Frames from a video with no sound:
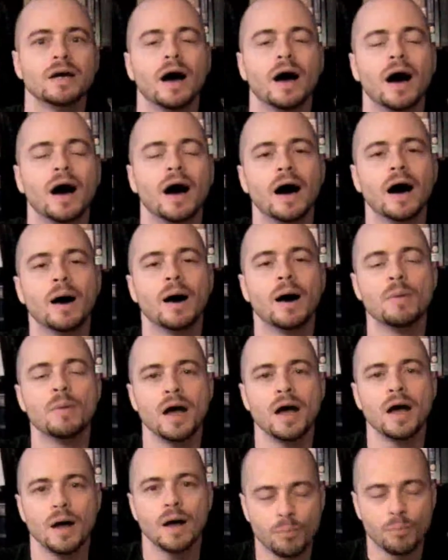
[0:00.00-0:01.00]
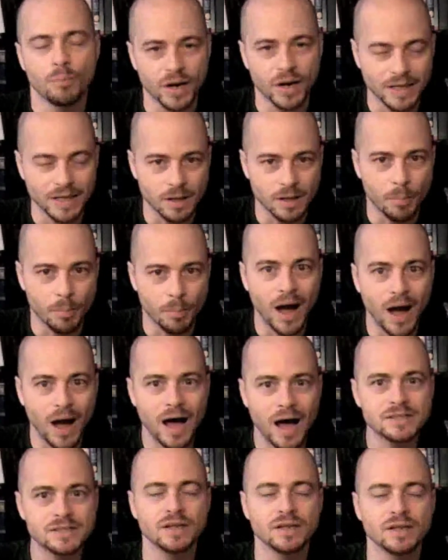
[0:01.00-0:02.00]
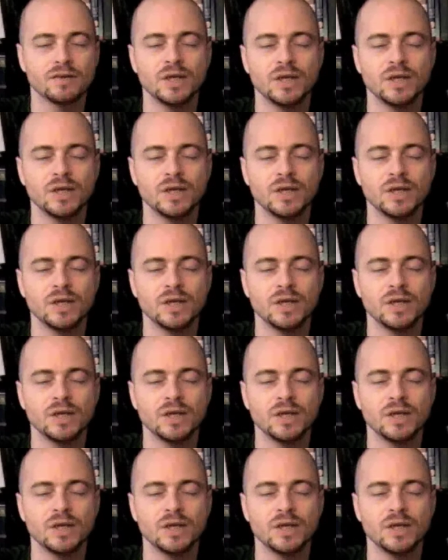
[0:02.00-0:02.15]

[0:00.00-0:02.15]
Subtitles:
But in the positive,